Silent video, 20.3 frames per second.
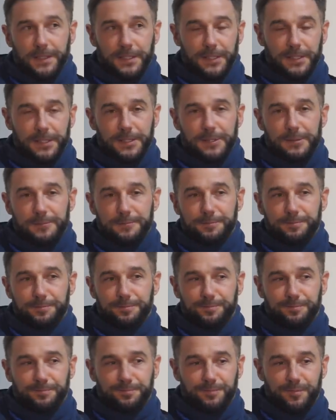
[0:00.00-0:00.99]

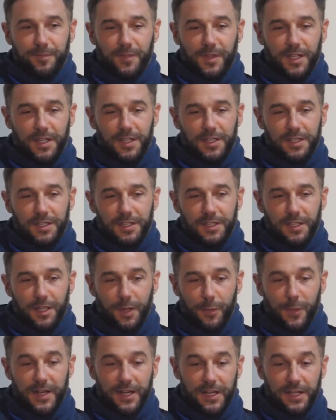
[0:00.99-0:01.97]
Um, and
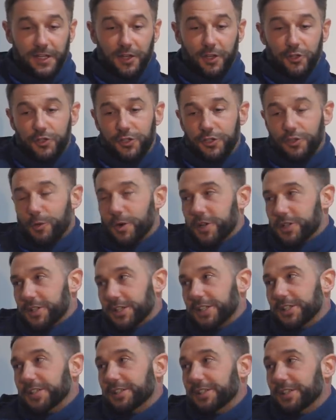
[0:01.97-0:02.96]
I went into lunch. You know, it's
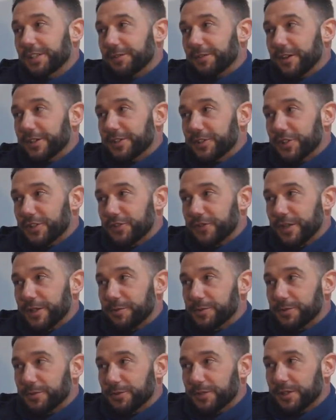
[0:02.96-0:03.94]
like you need to find your
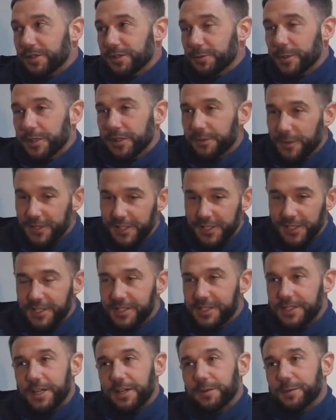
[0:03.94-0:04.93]
stripes, don't you? Yeah. Where, where, do you
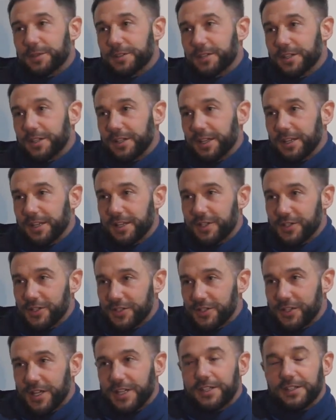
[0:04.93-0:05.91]
sit? Where do you, like I
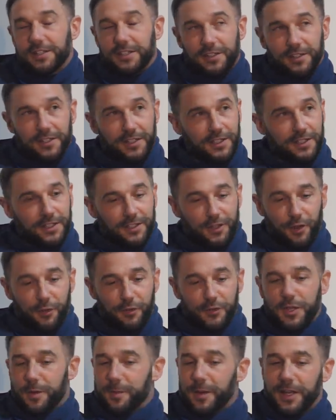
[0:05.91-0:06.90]
just signed, and
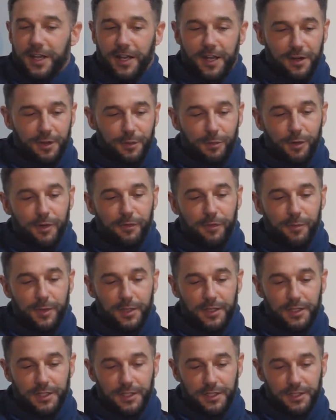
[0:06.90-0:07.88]
obviously a big hit or whatever.
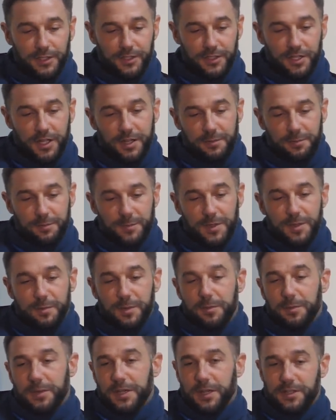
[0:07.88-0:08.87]
But you start me
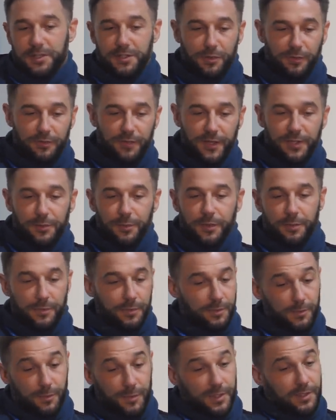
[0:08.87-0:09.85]
being me, I still find where,
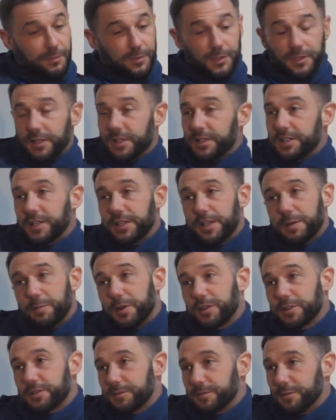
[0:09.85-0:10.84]
where, where do I sit in the
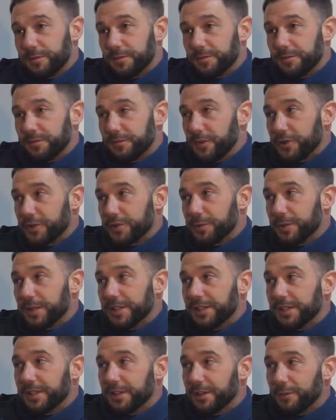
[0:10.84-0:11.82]
bus on first
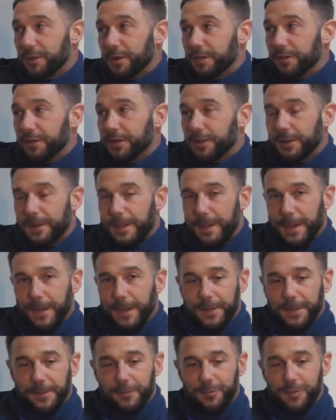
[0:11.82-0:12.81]
away day or whatever.
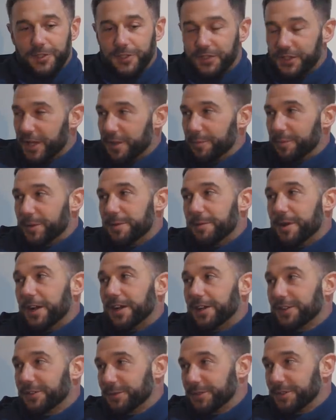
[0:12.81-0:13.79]
Um, where do you sit at
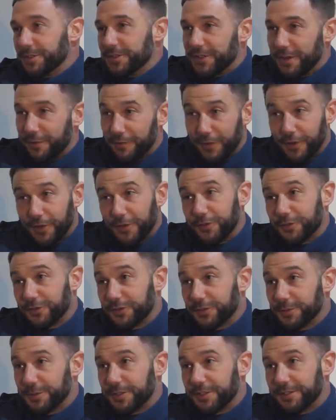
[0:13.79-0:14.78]
pre-match? Where do you sit for
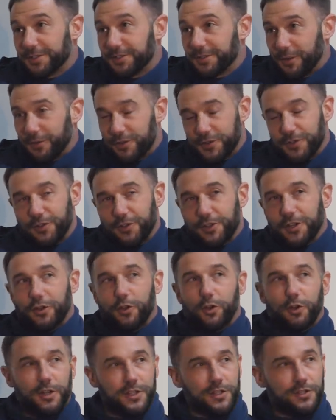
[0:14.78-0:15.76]
lunch? Where, obviously you got your
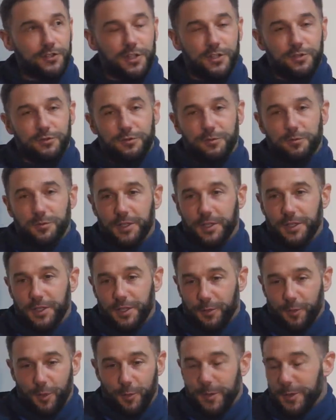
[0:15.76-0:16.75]
locker and change room.
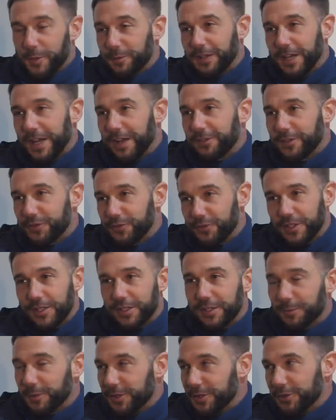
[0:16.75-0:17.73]
What people do after
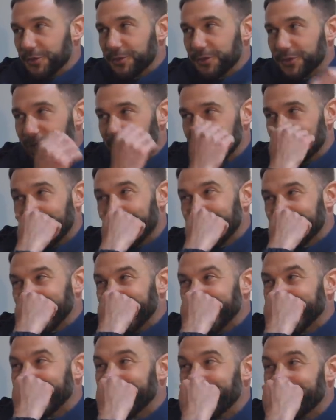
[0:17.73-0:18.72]
training? Where you use the gym? You know, it's
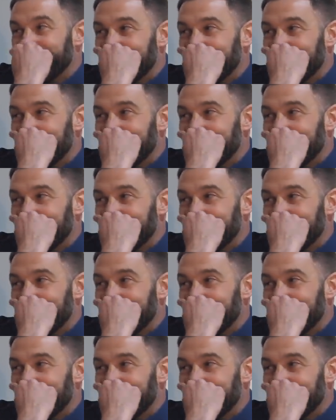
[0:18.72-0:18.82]
like eh?